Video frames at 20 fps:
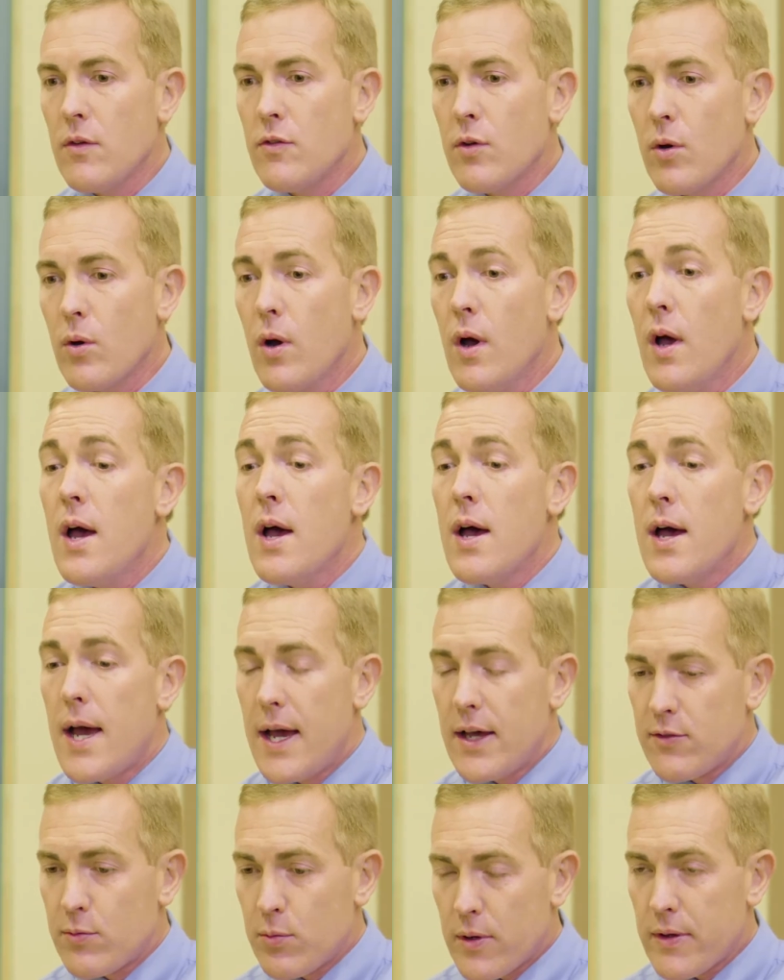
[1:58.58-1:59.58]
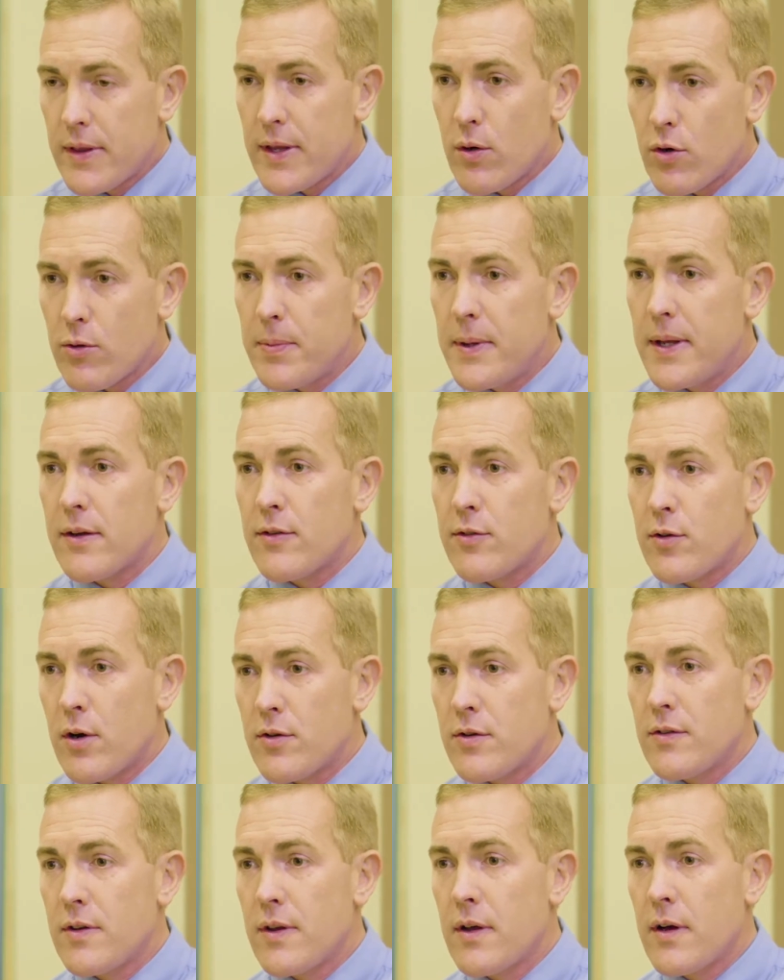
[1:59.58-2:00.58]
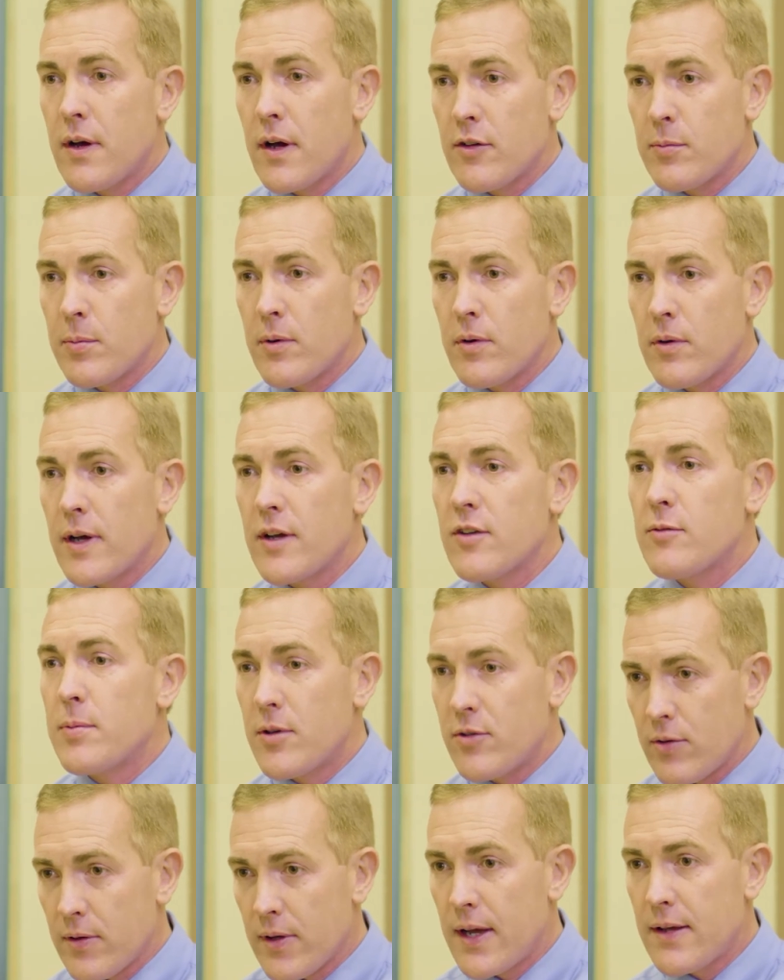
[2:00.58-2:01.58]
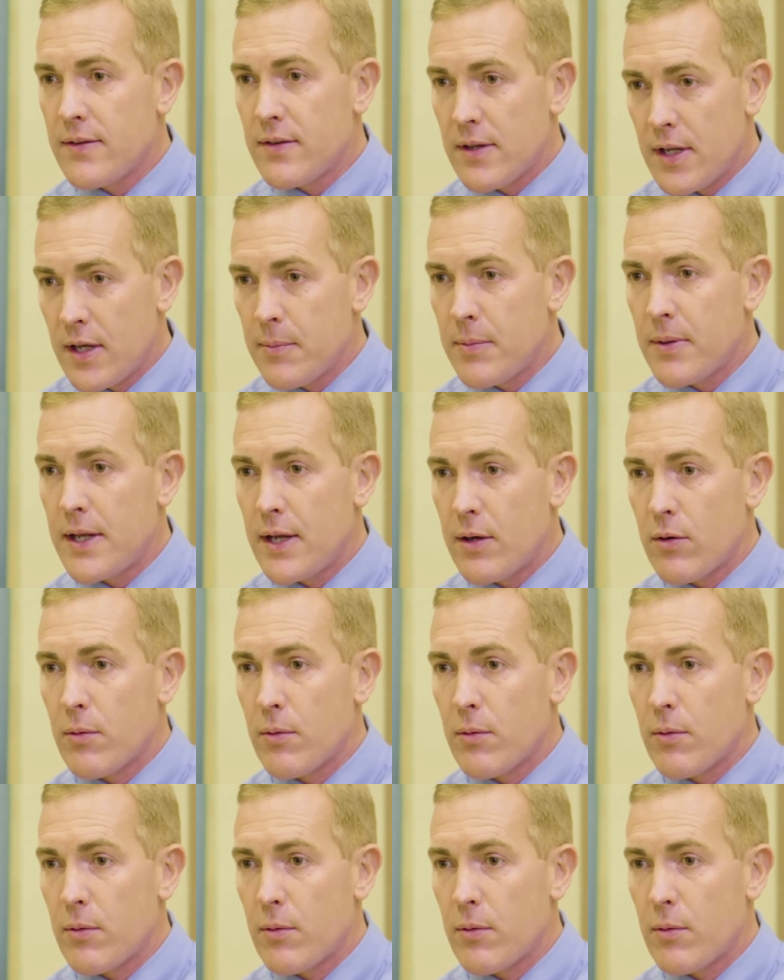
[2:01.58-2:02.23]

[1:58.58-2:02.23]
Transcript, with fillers: So as one of the orthopedic surgeons in the hospital, I specialize in hip and knee